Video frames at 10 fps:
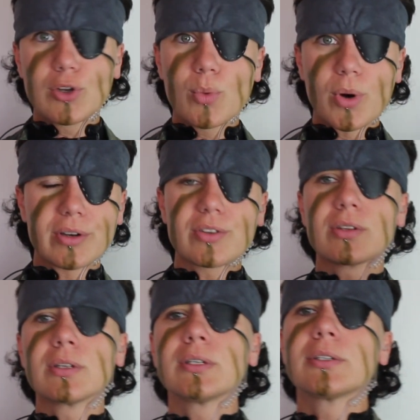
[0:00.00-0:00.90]
no
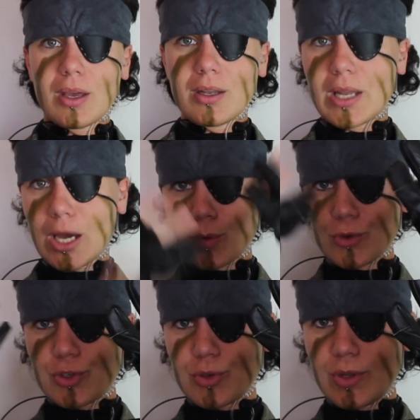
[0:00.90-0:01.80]
worries. Now
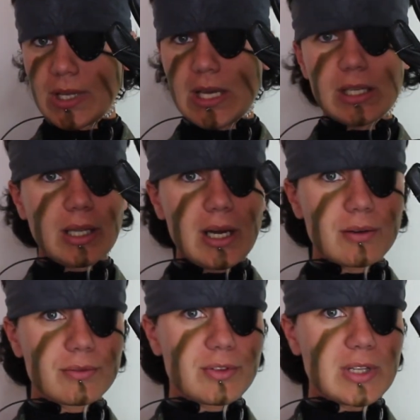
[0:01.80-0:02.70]
onto the
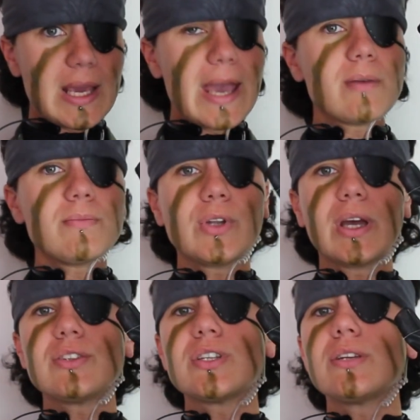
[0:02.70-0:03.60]
gloves, the
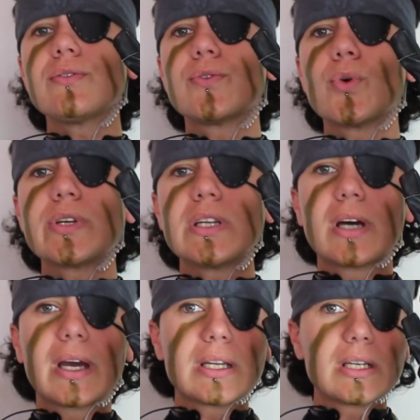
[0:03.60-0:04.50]

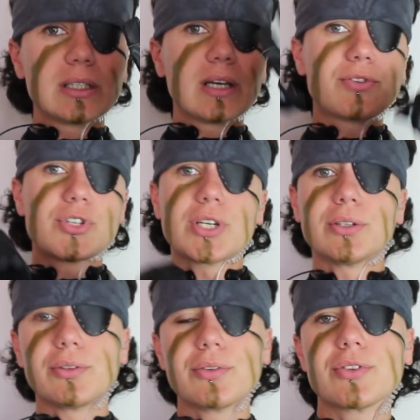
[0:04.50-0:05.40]
M1949 glove
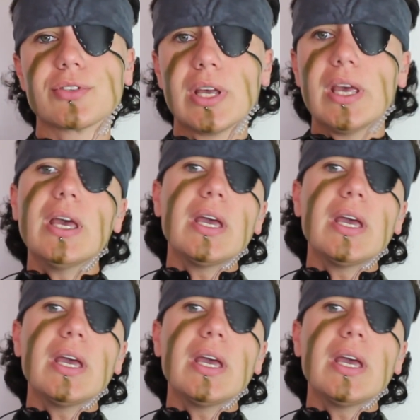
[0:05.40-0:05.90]
shells.